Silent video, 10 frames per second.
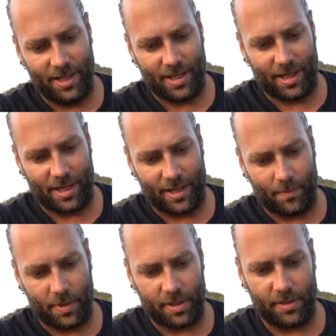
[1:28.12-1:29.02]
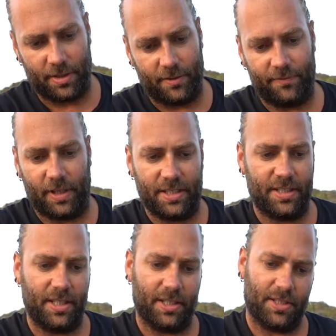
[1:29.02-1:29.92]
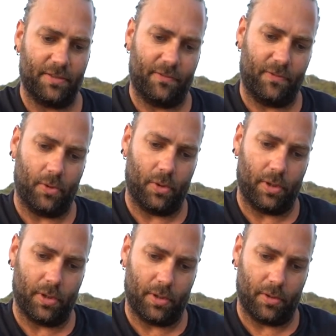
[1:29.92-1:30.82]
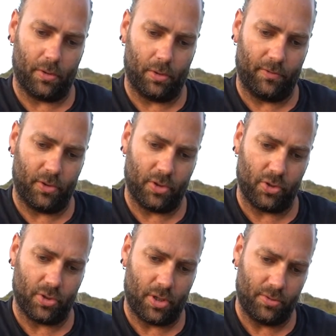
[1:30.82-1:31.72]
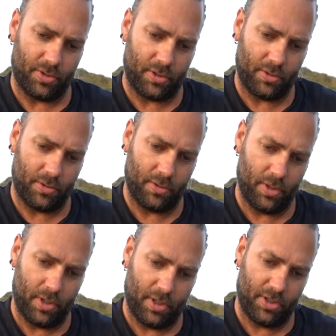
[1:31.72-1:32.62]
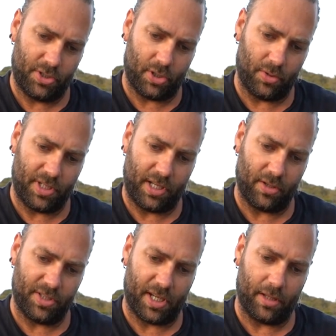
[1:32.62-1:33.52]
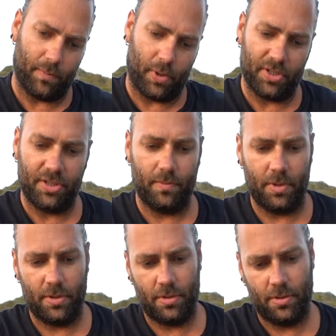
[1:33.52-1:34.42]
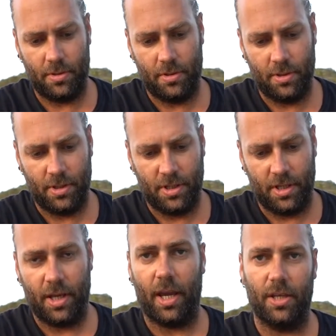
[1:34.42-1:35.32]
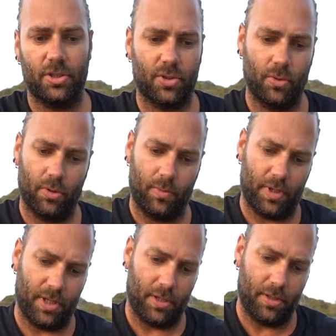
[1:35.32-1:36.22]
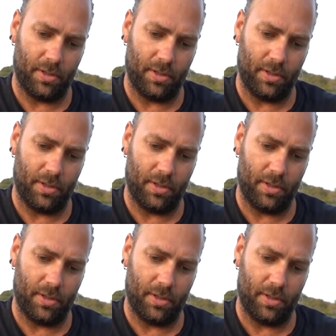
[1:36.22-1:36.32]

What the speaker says: flight sticks for all of your controls. So take those out of the bottom and screw them in